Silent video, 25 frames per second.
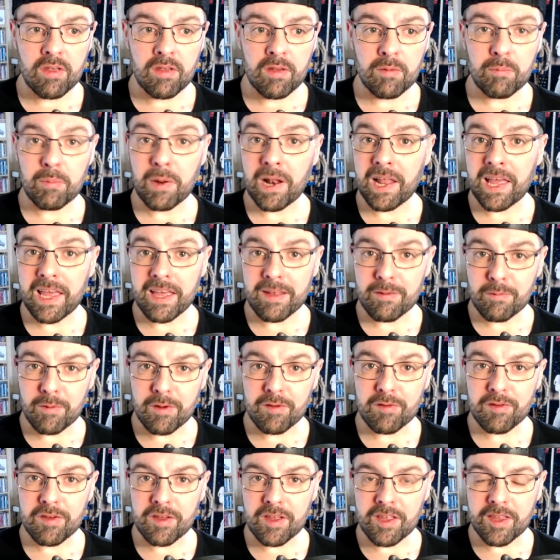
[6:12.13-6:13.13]
playing with
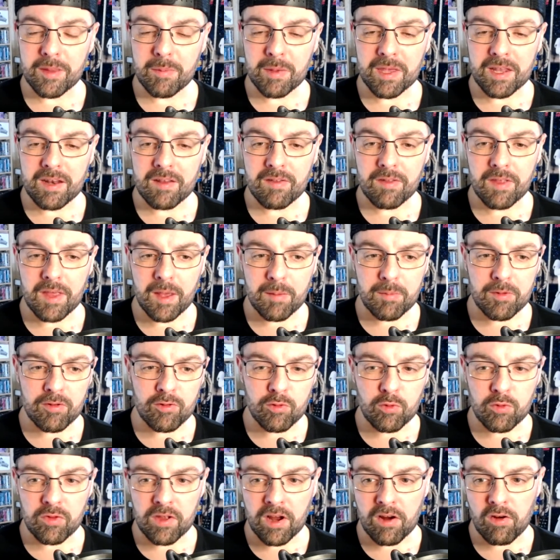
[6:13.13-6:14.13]
at the beginning of the
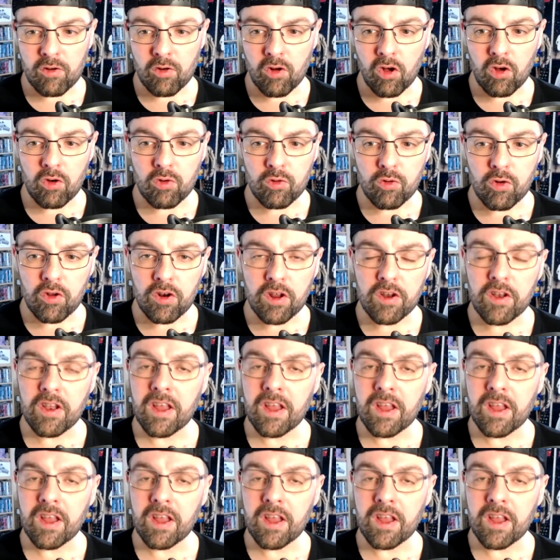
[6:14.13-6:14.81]
episode. They're all running,